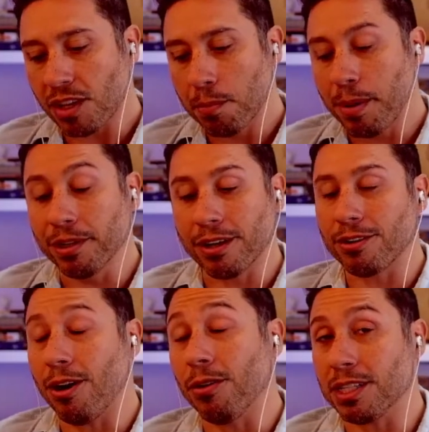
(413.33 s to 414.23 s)
People
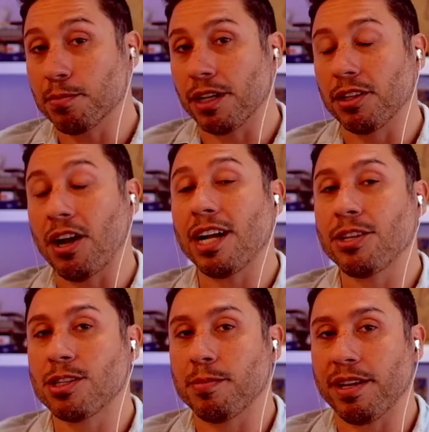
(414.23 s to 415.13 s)
don't know this, but a lawn
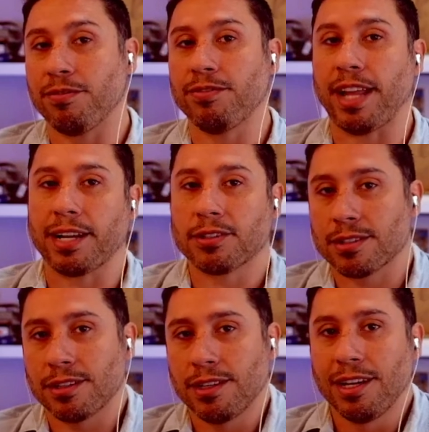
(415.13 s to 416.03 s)
used to be a
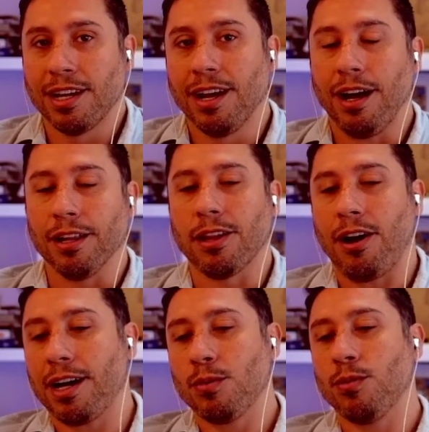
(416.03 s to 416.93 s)
flex. A
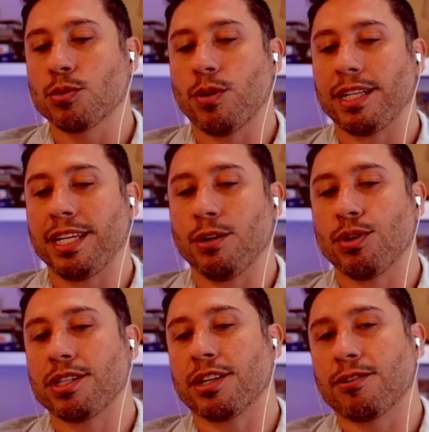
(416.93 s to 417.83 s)
lawn was what the
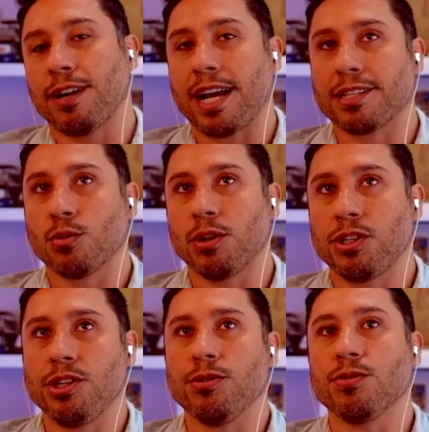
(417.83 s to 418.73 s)
aristocrats
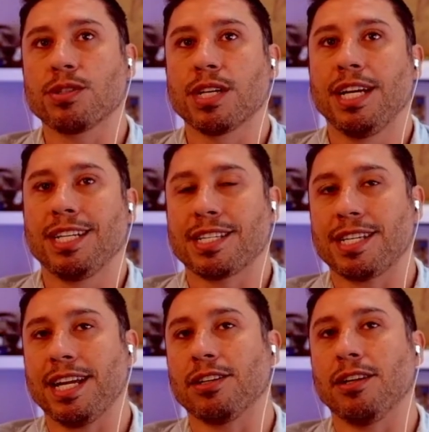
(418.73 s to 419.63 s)
would use to
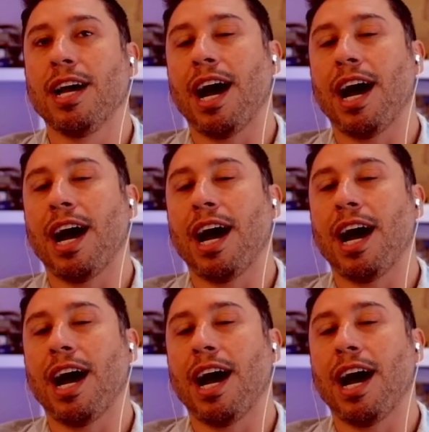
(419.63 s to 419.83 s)
signal,